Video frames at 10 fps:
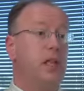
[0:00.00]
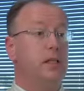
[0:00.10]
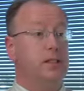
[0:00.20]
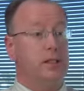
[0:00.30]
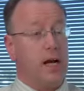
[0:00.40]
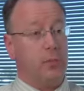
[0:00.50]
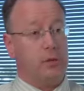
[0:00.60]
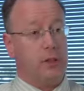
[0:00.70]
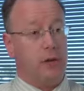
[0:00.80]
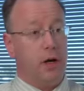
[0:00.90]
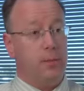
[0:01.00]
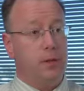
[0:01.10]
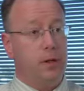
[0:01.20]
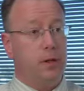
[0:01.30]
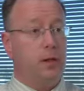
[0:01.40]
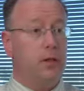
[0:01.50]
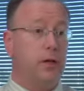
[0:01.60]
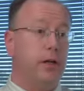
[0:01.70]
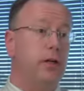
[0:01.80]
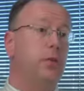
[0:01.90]
Design was developed,
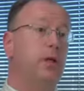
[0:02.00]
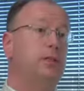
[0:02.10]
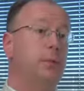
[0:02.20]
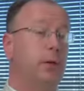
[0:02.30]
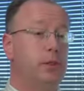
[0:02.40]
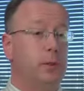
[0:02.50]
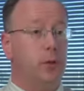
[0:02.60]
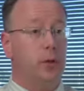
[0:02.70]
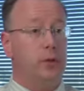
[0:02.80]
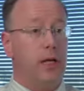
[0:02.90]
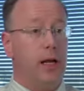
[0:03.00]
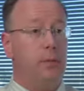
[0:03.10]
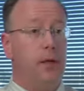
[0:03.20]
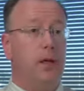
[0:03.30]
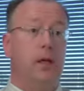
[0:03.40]
turned into an experimental prototype,